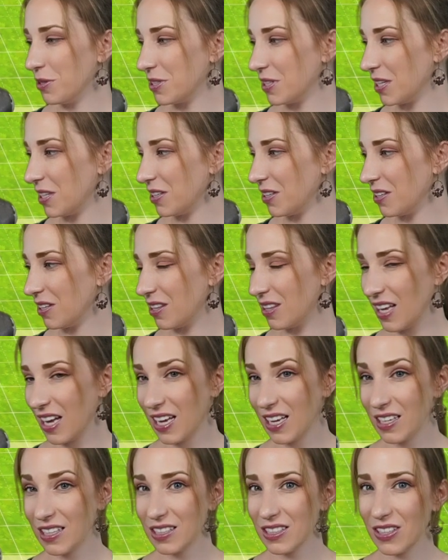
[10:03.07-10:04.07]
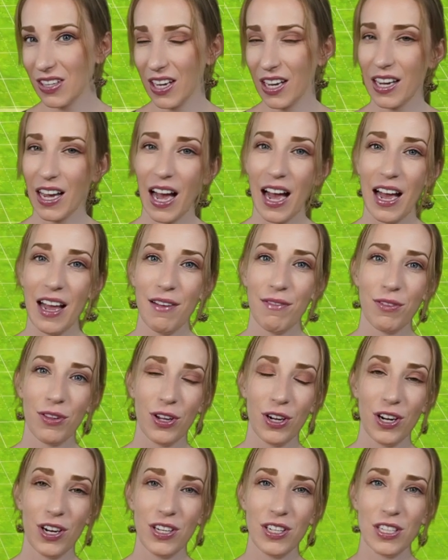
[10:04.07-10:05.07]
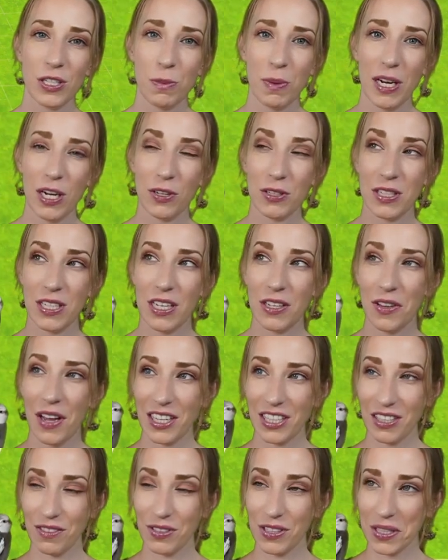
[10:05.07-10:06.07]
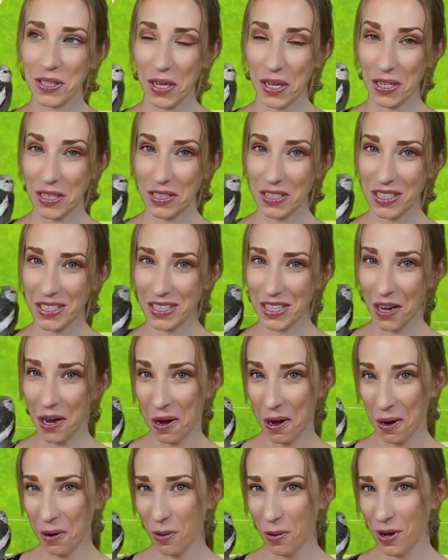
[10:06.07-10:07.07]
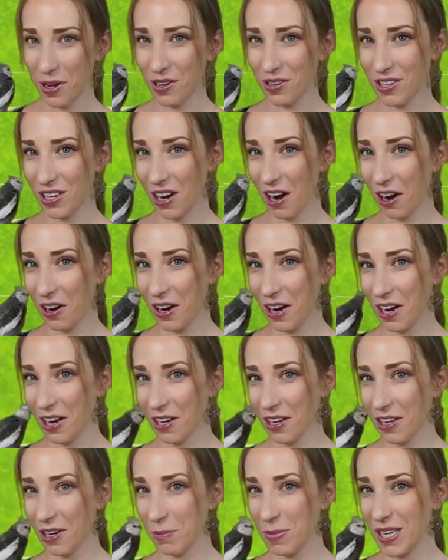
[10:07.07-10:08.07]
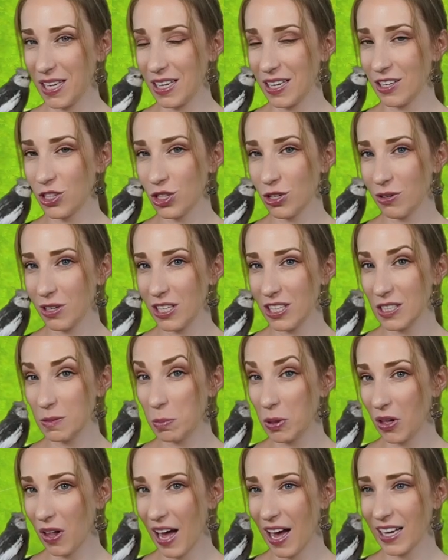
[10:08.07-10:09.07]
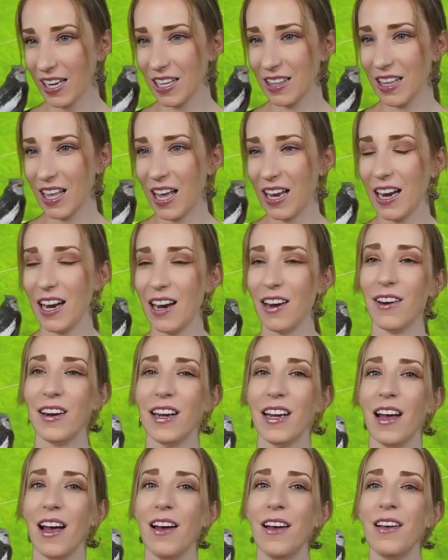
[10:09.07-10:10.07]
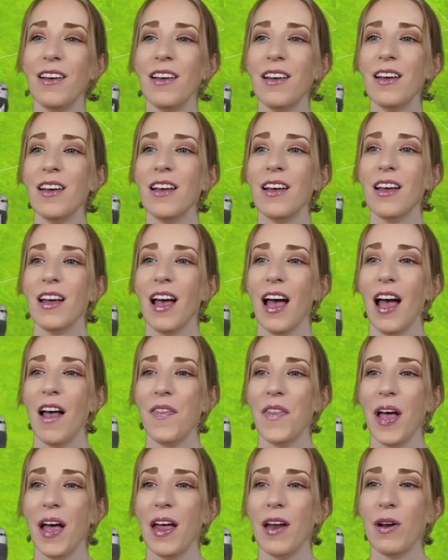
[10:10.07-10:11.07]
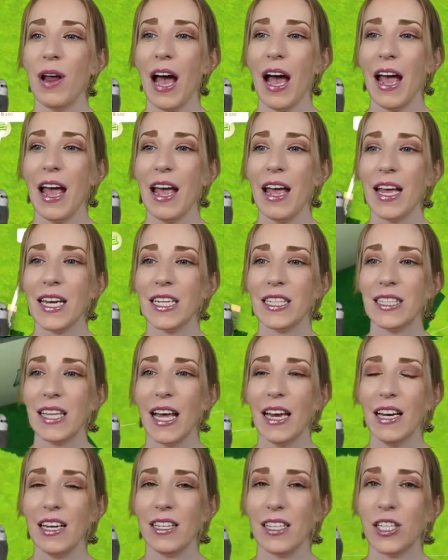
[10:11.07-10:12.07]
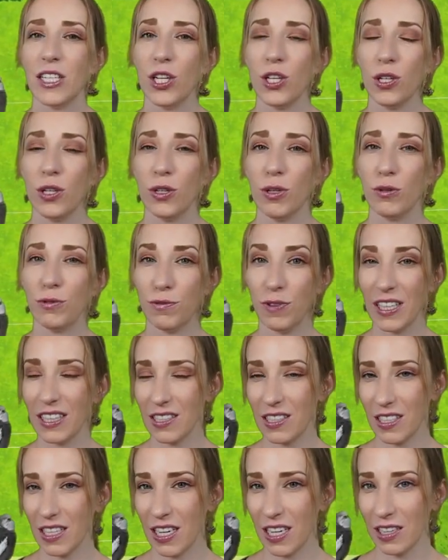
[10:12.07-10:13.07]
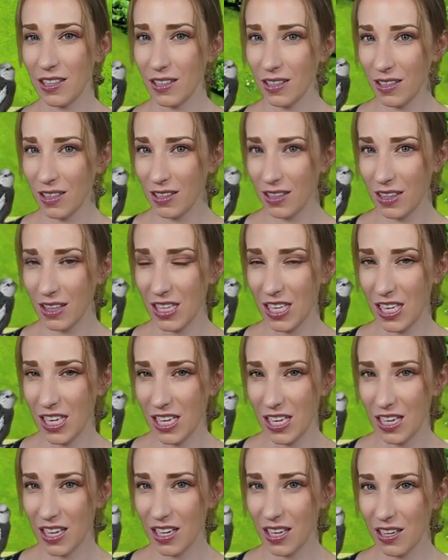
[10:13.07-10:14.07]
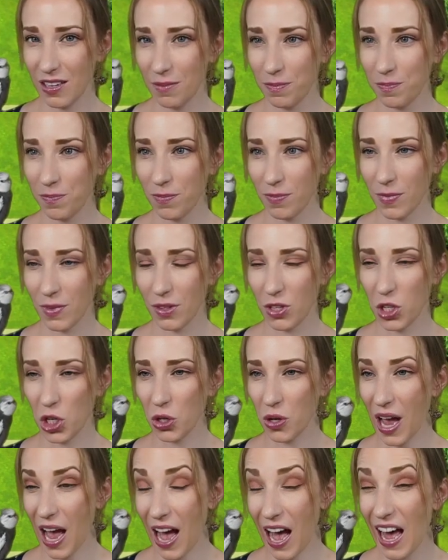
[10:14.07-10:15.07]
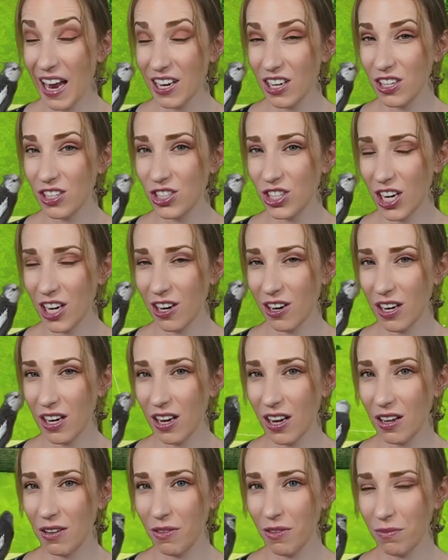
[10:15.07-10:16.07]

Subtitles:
and things, like I have learned, tomatoes need lots of sun. So there are not going to be trees blocking that area. And then I decided to fence in the little cottage area